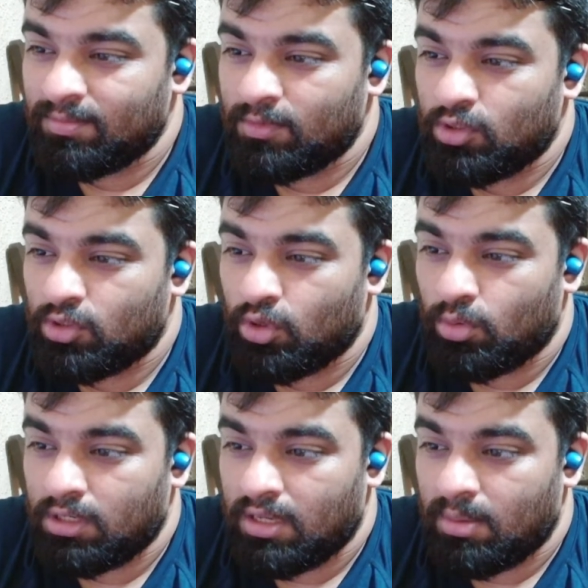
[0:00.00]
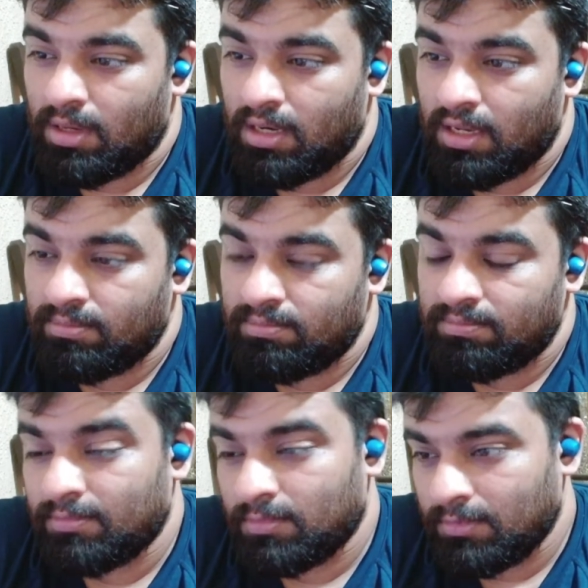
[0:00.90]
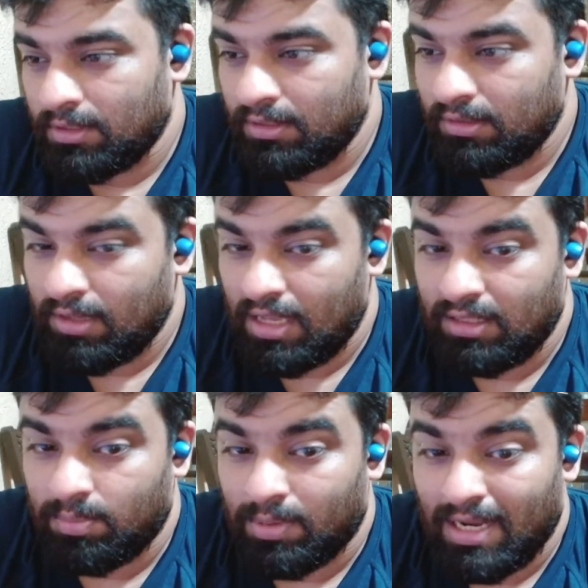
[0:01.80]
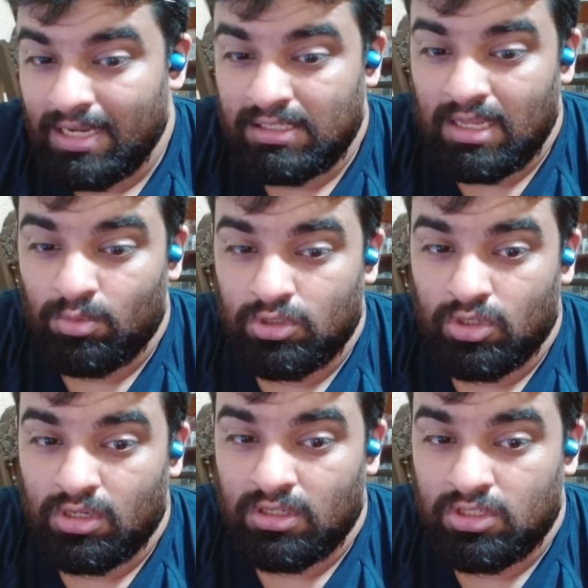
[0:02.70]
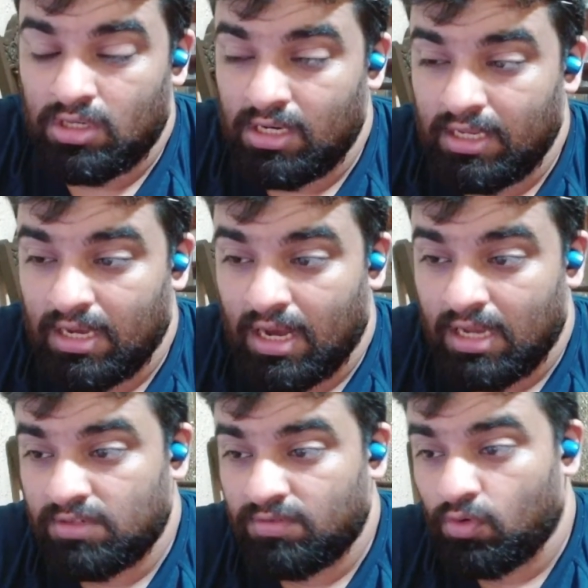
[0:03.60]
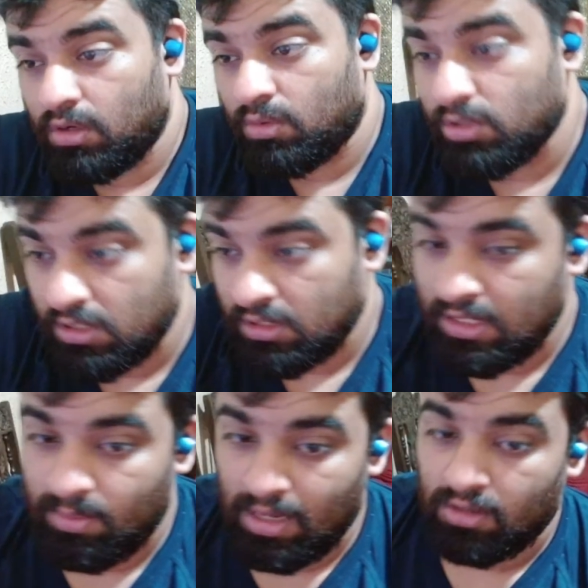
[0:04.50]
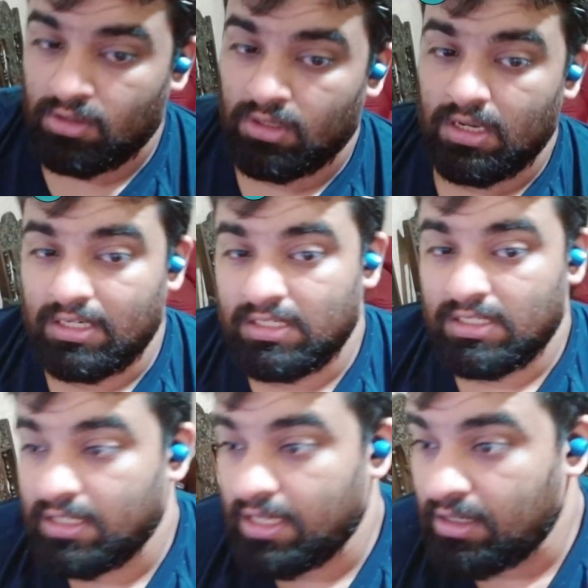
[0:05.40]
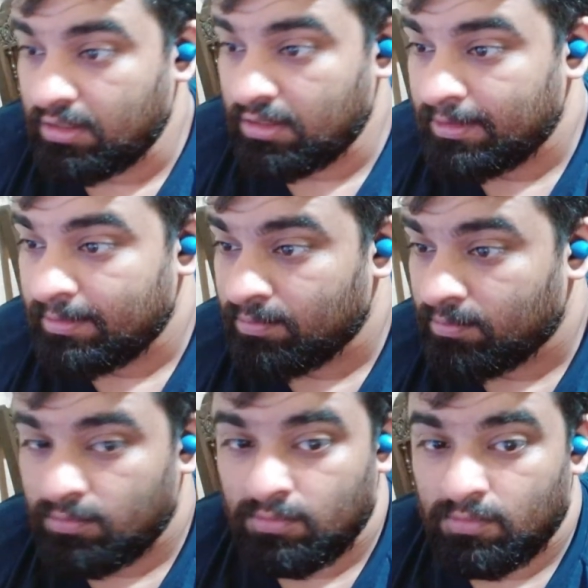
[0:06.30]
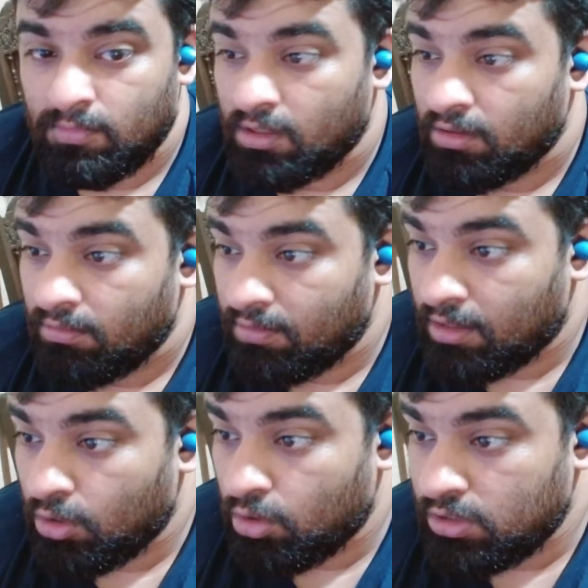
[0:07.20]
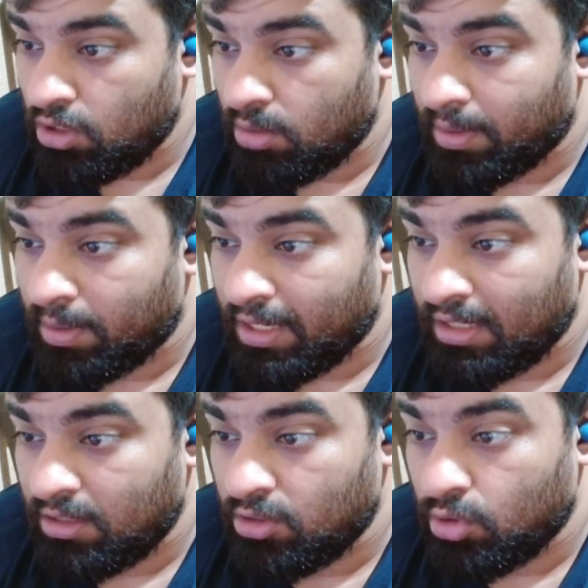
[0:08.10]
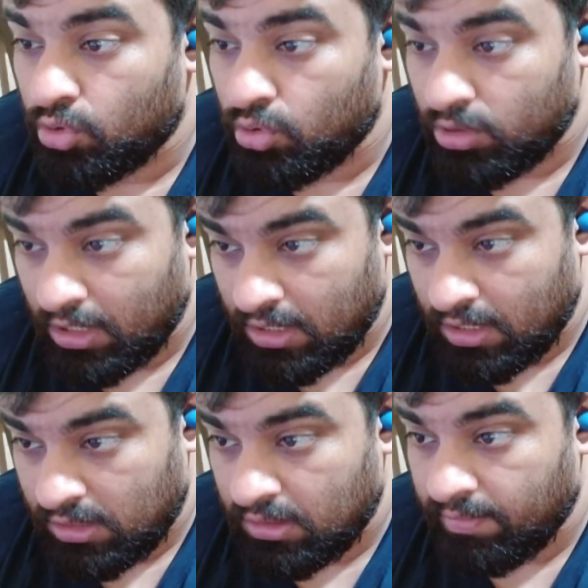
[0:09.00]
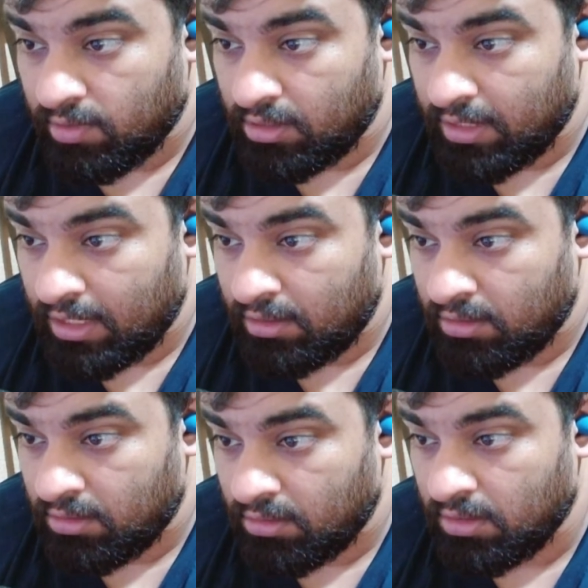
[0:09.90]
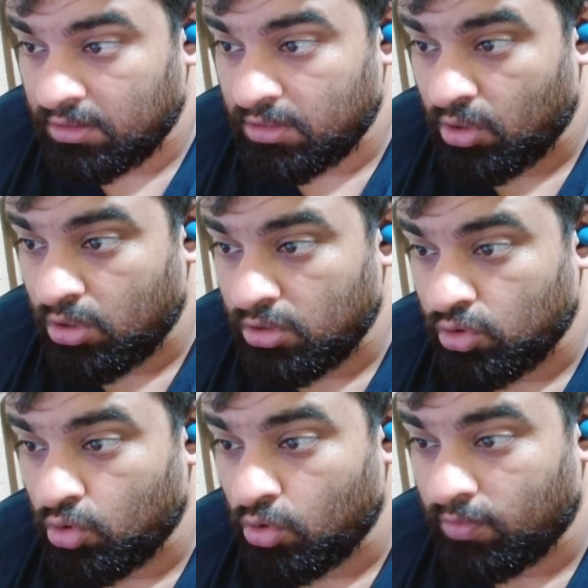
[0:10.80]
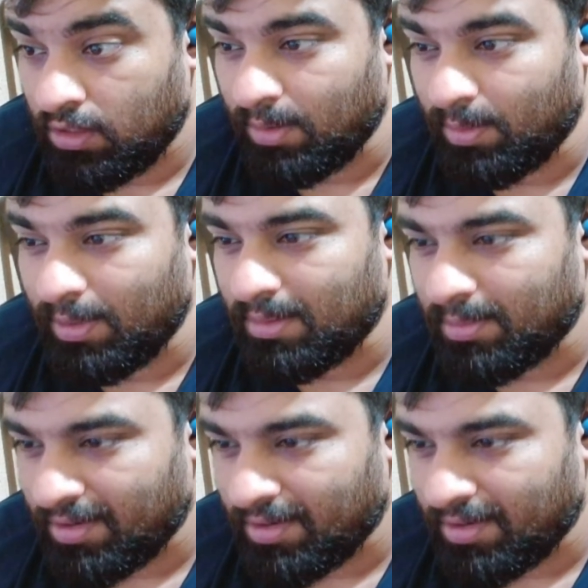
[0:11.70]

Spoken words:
Don't want Dembele. At the price that was originally asked for, seemed like a decent deal. The closing in on Paqueta and Doku. Yes, I've heard that. I should also know for the comment above.